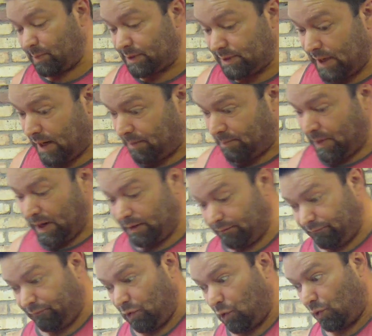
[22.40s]
but it's not my
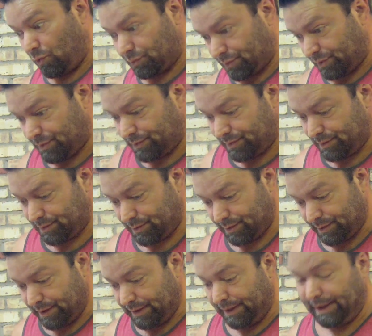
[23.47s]
fault.
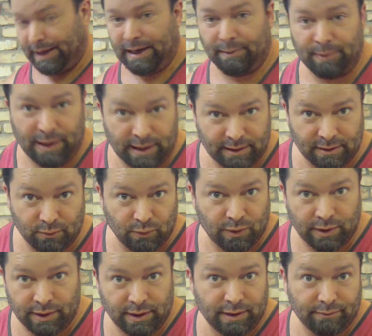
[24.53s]
I'm not the
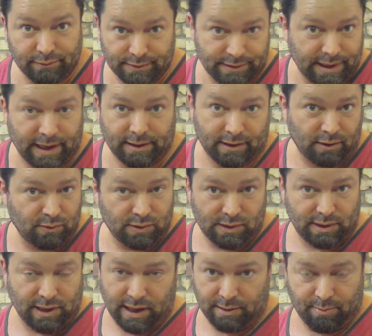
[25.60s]
one that sat there with a
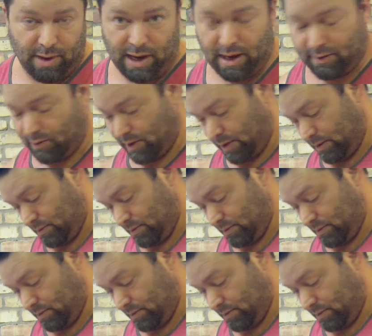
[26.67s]
dead battery.